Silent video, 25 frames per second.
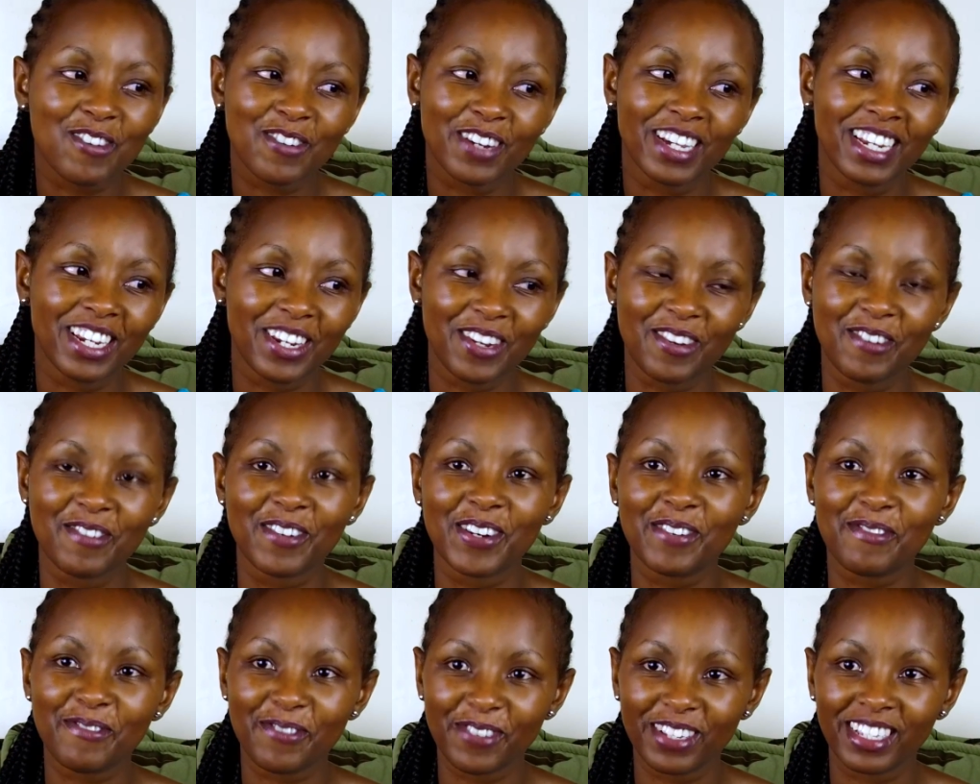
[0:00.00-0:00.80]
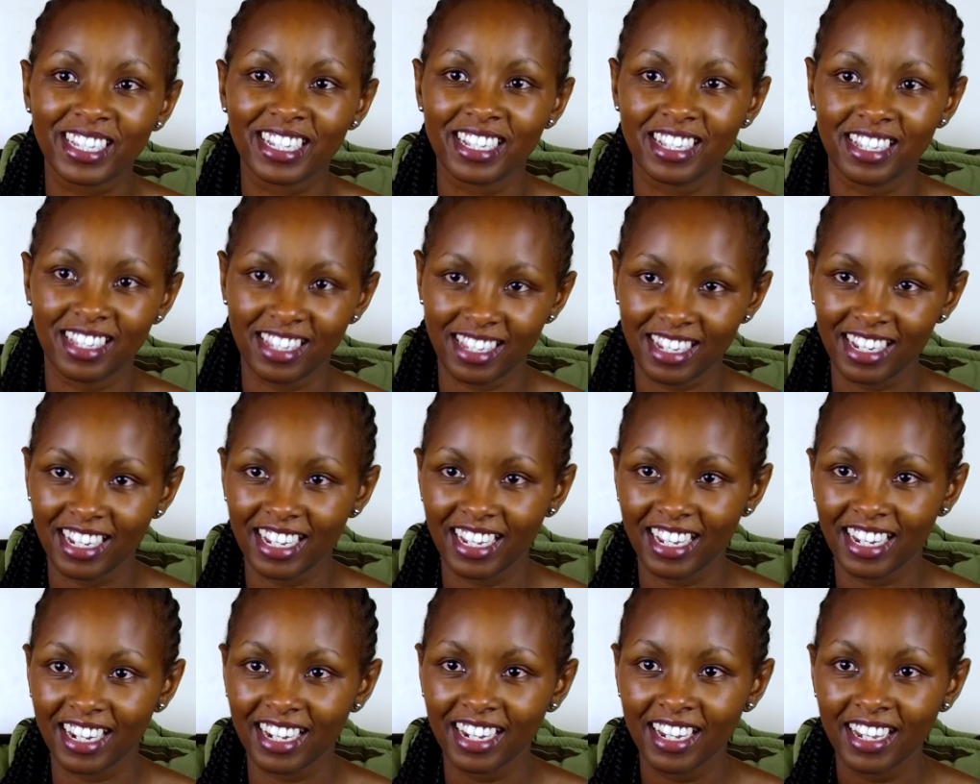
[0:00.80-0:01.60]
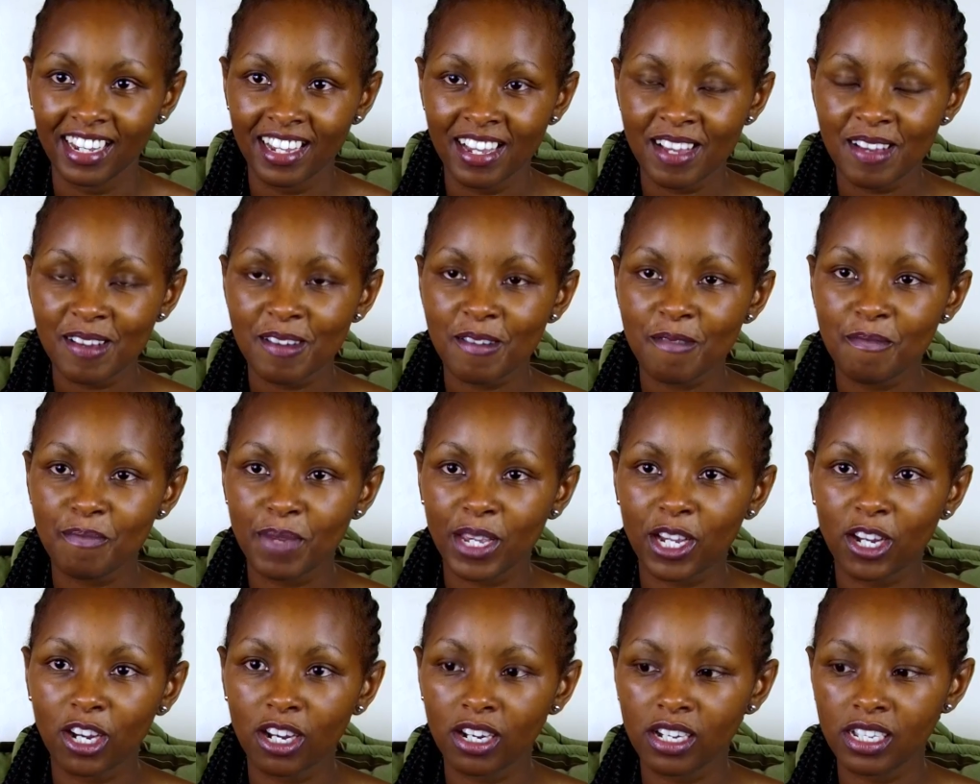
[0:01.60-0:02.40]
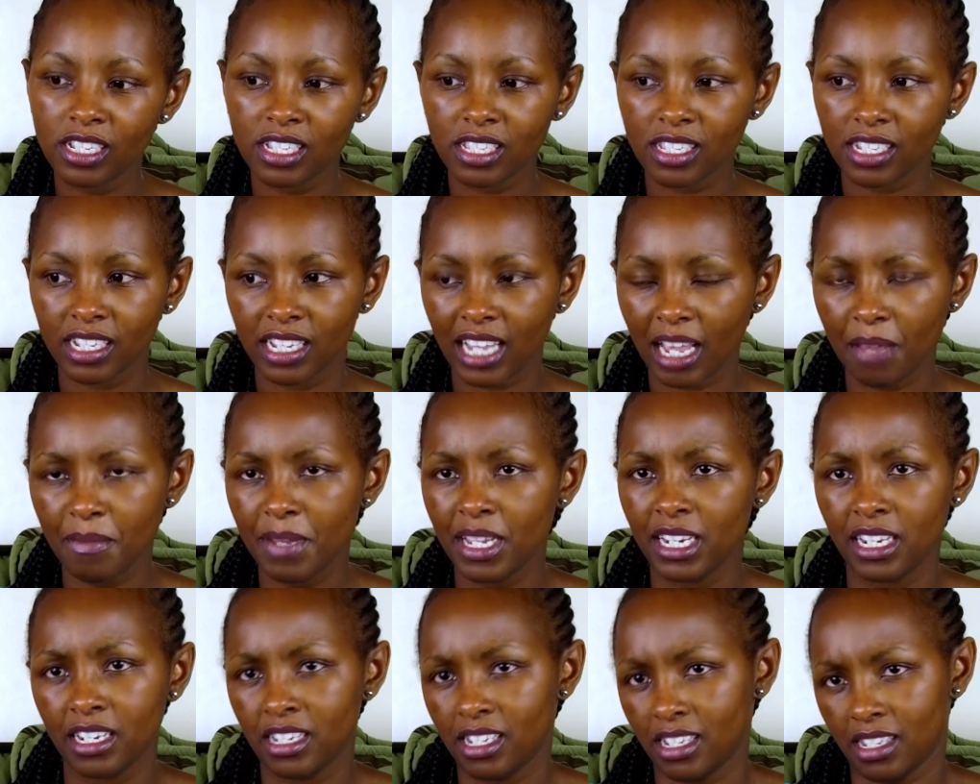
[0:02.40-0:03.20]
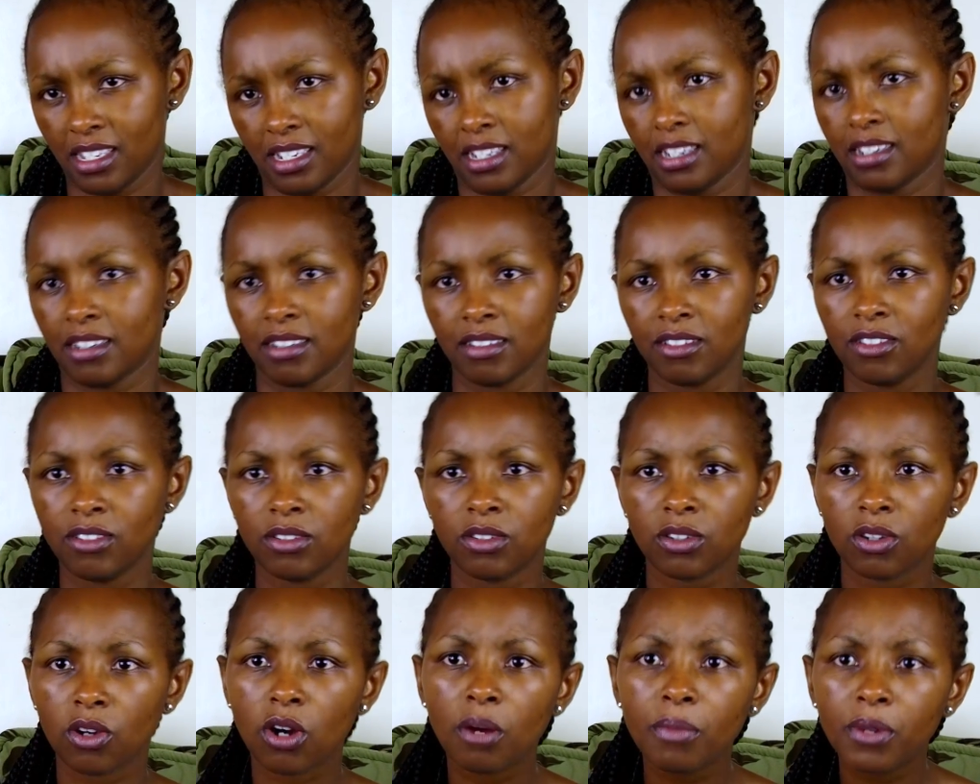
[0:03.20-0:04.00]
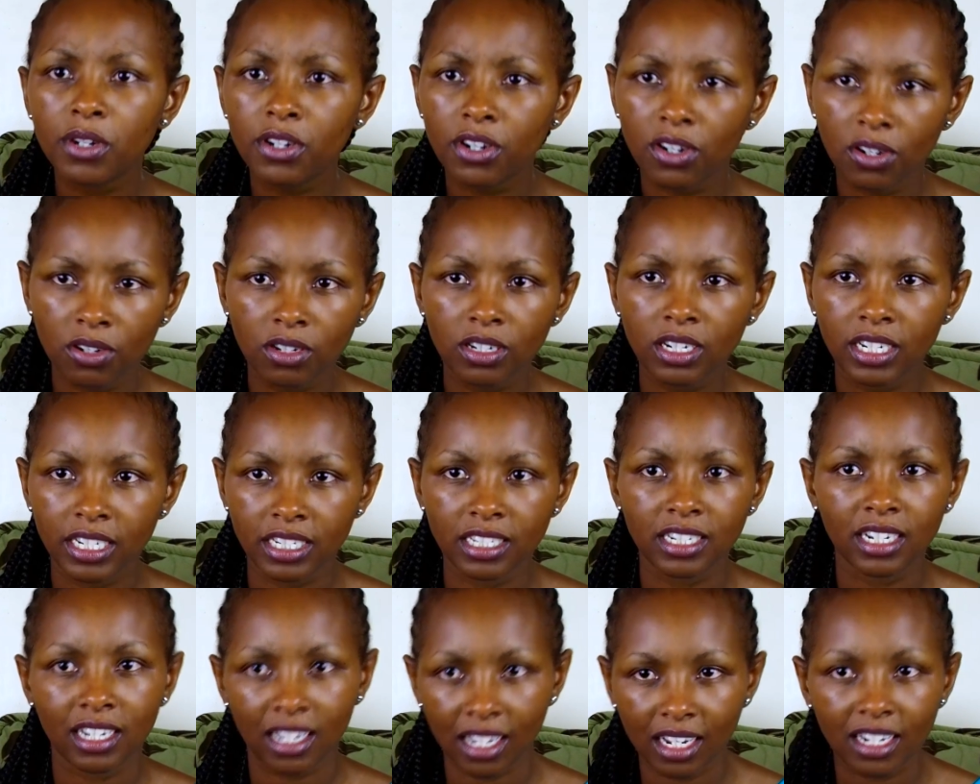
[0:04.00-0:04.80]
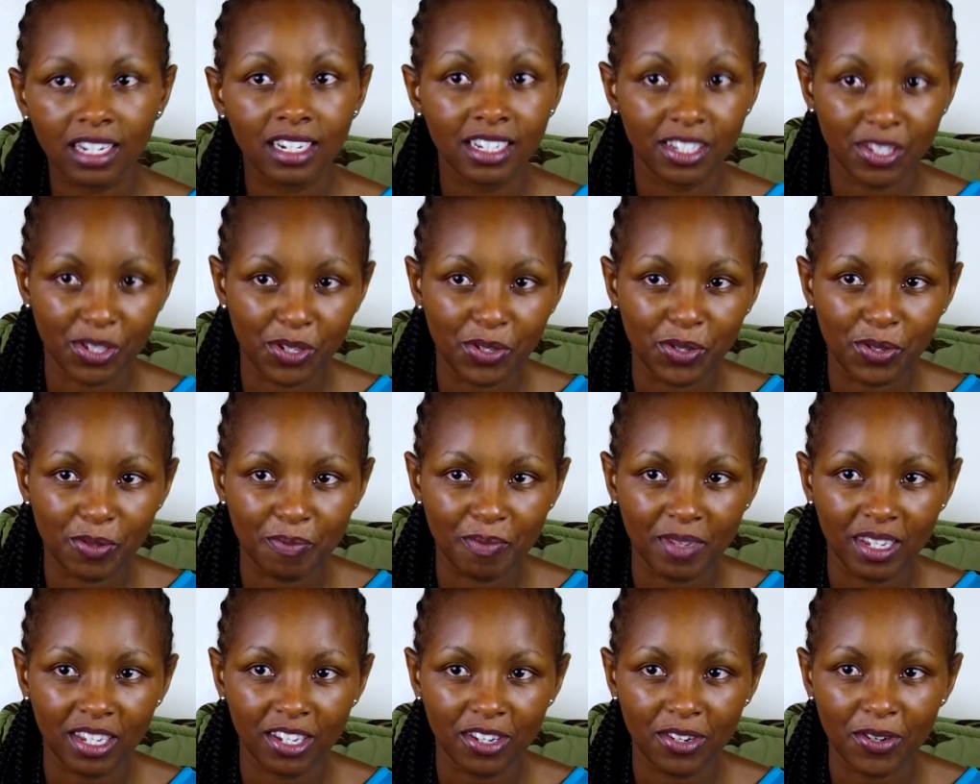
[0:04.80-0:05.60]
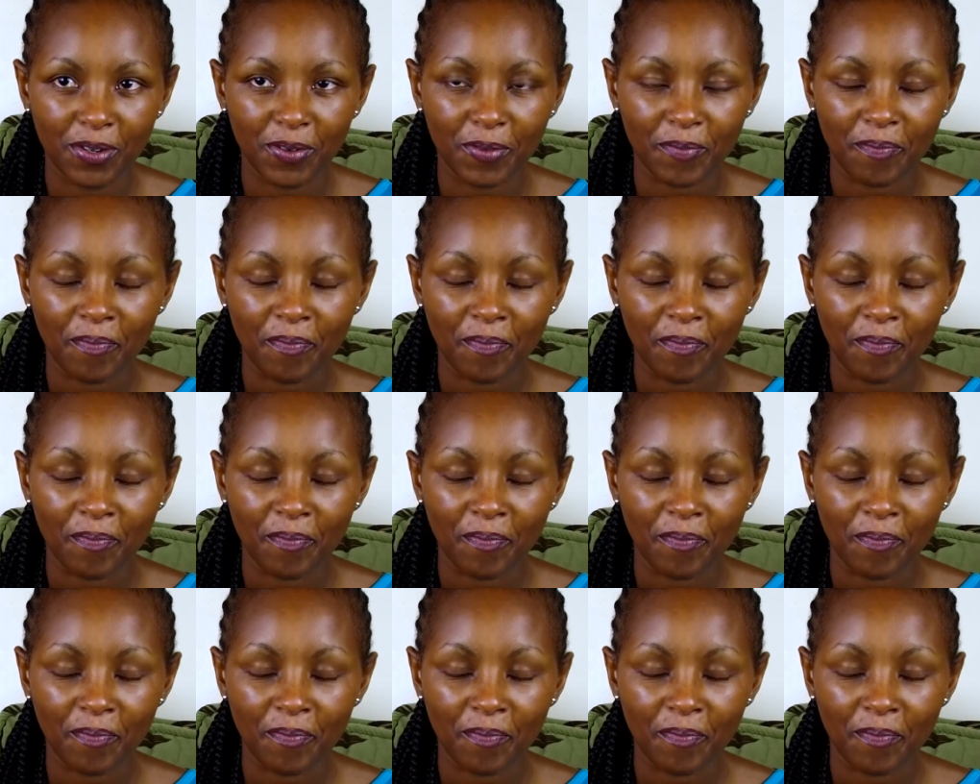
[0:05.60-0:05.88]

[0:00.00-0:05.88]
anyone wasn't singing, because it's common knowledge, at least to me,